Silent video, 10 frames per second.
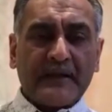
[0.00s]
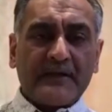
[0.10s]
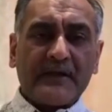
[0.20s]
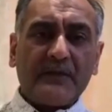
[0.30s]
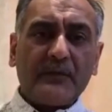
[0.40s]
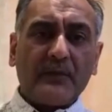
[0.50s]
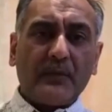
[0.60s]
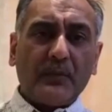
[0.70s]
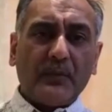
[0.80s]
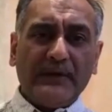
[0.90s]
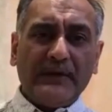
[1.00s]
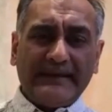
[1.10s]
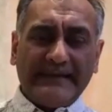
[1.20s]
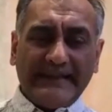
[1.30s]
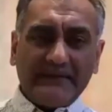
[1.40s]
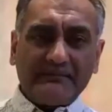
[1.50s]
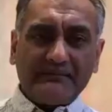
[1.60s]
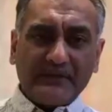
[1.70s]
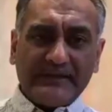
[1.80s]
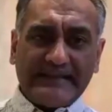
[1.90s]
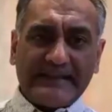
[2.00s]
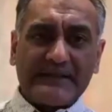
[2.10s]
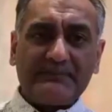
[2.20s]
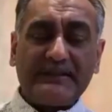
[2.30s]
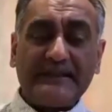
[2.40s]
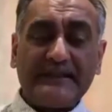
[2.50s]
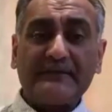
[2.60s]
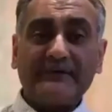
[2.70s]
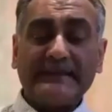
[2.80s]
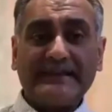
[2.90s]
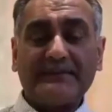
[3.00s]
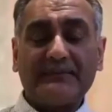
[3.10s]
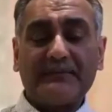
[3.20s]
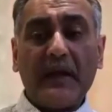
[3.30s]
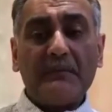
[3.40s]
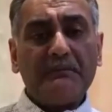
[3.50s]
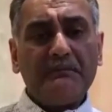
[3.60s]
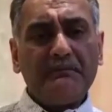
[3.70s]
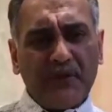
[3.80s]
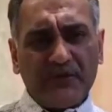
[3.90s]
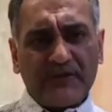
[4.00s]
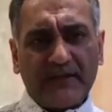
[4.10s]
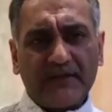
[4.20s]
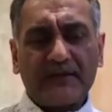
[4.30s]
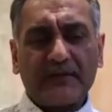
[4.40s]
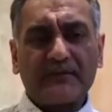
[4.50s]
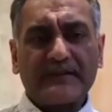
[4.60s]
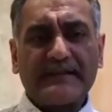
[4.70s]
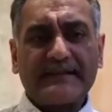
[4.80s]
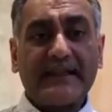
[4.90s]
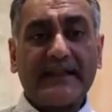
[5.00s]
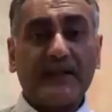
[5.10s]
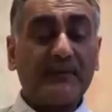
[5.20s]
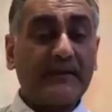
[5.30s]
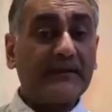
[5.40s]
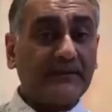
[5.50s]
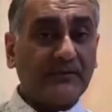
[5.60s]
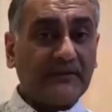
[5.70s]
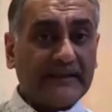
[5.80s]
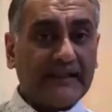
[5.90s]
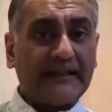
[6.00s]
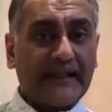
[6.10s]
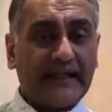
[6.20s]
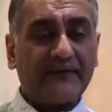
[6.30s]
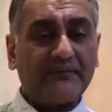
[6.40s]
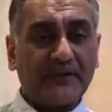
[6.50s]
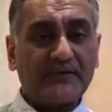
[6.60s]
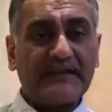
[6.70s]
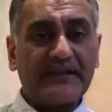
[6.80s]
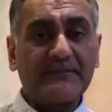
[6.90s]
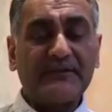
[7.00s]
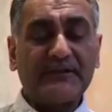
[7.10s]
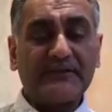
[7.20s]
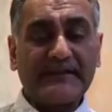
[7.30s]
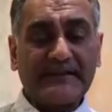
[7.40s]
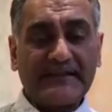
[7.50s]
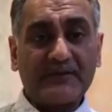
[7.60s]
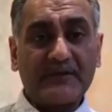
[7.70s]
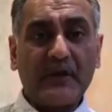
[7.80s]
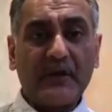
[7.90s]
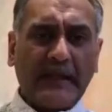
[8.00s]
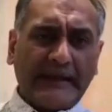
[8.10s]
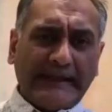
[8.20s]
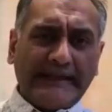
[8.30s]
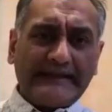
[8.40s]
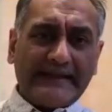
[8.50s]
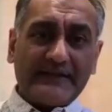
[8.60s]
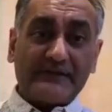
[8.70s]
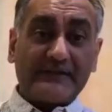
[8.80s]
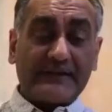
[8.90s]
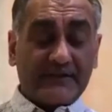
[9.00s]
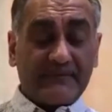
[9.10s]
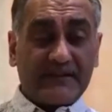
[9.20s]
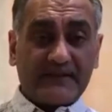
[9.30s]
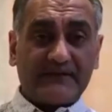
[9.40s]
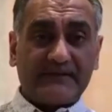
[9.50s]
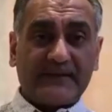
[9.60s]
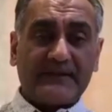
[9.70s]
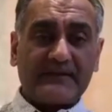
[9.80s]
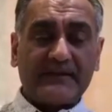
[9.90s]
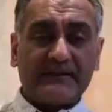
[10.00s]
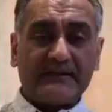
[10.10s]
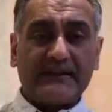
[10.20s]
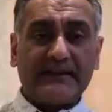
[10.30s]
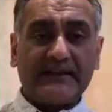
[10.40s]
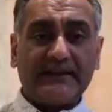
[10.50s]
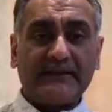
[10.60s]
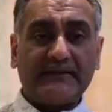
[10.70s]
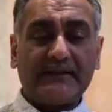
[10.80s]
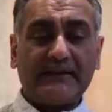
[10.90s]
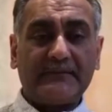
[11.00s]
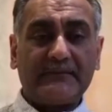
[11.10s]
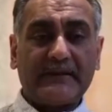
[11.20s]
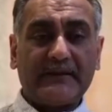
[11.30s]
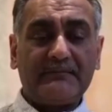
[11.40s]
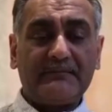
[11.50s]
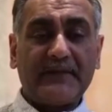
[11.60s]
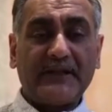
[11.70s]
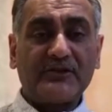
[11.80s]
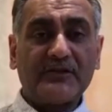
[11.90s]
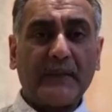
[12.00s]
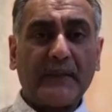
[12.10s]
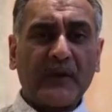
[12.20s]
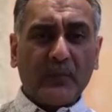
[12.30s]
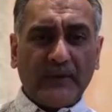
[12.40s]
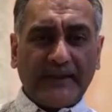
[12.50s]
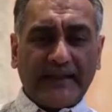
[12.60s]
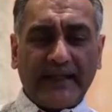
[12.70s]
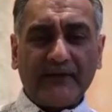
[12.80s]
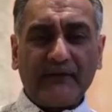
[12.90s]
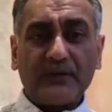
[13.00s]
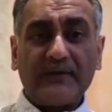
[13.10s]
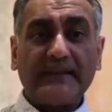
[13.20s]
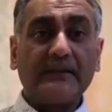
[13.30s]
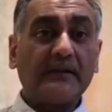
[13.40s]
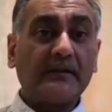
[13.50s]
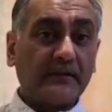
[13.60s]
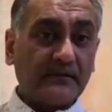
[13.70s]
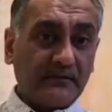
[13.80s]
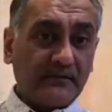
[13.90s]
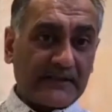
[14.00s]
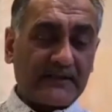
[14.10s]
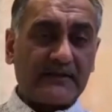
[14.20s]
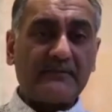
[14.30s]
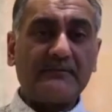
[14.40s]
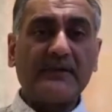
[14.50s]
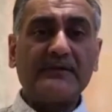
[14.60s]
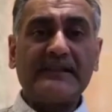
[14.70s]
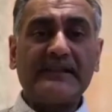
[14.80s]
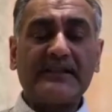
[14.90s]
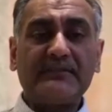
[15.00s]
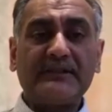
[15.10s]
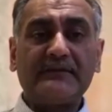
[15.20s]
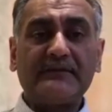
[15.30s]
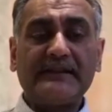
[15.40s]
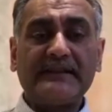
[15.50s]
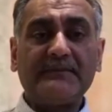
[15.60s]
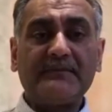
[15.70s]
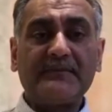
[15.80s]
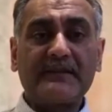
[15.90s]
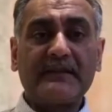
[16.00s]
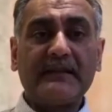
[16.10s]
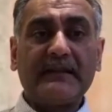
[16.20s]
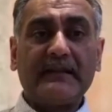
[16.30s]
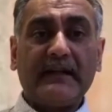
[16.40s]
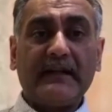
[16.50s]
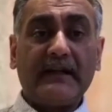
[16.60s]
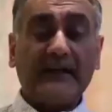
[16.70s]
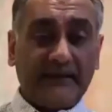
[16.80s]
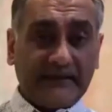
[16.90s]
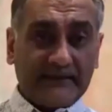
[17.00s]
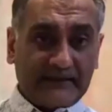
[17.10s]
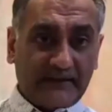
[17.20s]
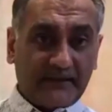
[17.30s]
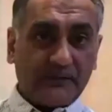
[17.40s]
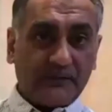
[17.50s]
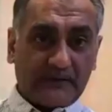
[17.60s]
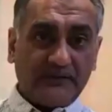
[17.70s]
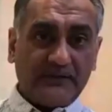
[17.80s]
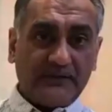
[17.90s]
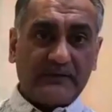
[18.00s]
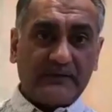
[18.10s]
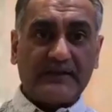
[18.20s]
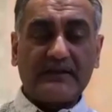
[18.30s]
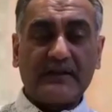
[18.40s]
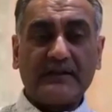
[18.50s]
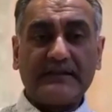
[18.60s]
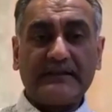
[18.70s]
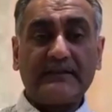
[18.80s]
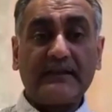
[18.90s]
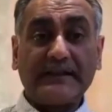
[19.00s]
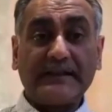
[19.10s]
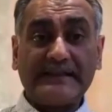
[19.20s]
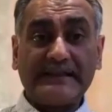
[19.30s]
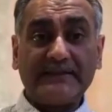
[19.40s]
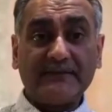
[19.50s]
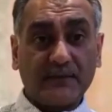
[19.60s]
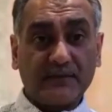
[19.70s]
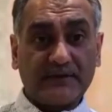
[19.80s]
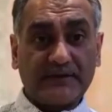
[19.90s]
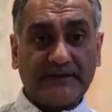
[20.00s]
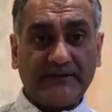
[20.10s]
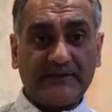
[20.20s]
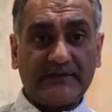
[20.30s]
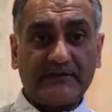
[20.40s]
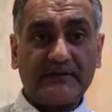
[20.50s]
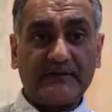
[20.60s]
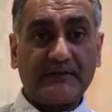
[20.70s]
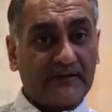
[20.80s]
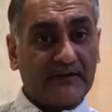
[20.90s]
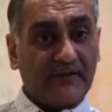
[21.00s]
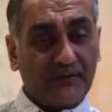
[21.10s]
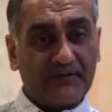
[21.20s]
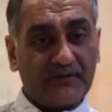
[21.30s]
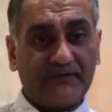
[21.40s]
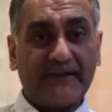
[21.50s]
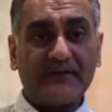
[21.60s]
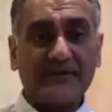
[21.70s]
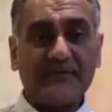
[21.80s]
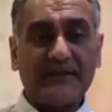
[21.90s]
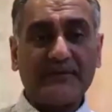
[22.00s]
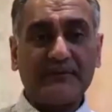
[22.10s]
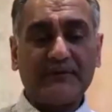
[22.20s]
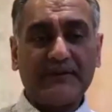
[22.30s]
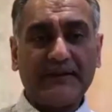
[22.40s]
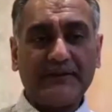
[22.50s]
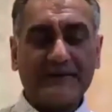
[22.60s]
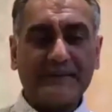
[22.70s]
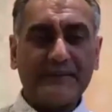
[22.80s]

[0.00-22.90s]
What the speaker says: So within the multidisciplinary team, most health authorities now within the UK have multidisciplinary teams. In Leicester, as Mr. Vaz kindly mentioned, we have one of the oldest multidisciplinary teams, I think, in the world. It started in the 1940s, not that I was a founder member of that.